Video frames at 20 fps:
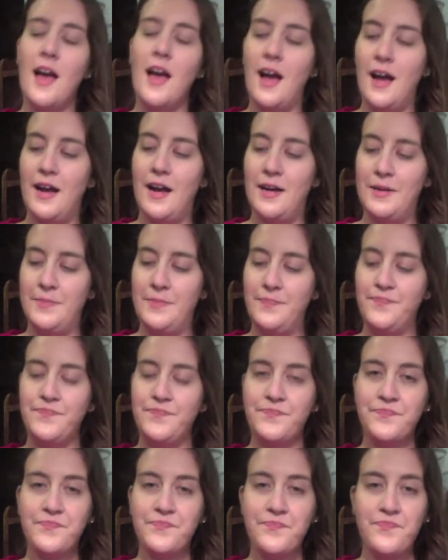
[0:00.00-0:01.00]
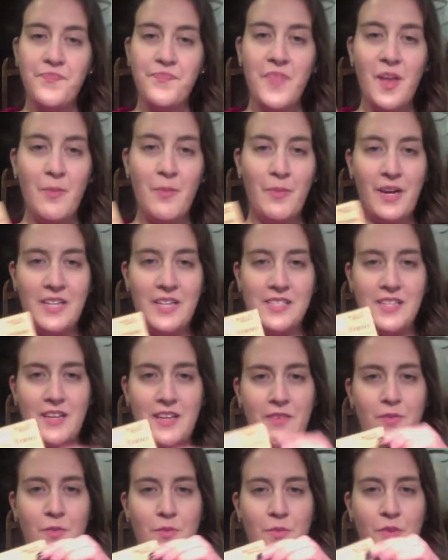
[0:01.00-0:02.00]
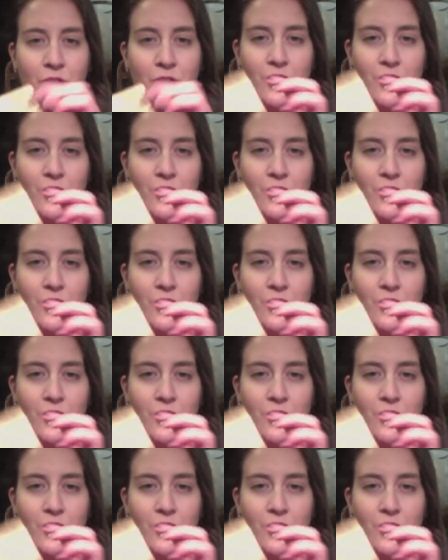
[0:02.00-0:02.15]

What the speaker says: But to give you more